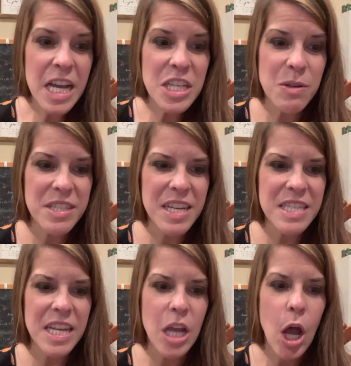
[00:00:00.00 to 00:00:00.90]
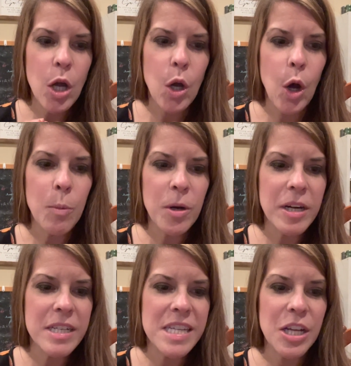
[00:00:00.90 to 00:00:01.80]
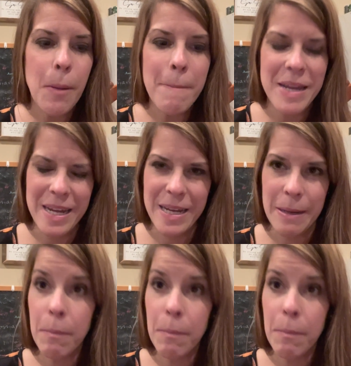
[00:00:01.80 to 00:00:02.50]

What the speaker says: So it says like Komar till Mig.